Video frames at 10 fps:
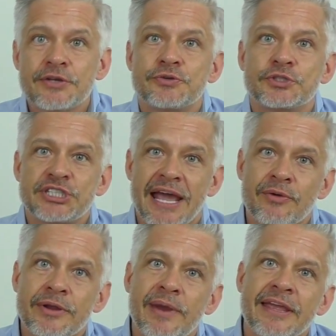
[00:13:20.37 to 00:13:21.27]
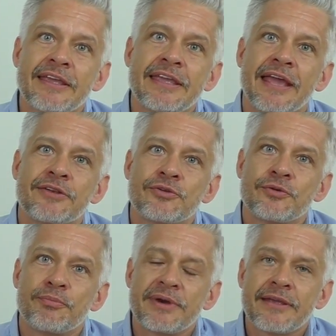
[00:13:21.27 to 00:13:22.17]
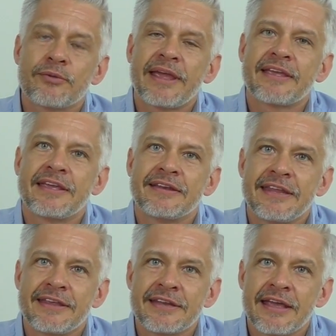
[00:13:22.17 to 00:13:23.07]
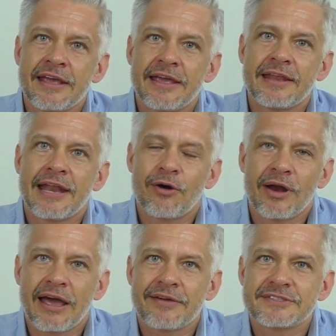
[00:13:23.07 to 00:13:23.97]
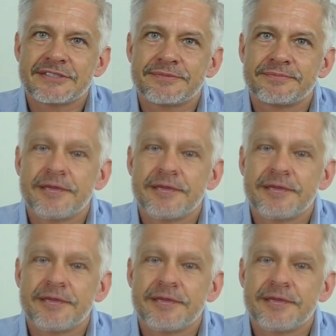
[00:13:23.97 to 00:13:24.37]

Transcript: to sharing Reiki and to bring Reiki indeed in our lives.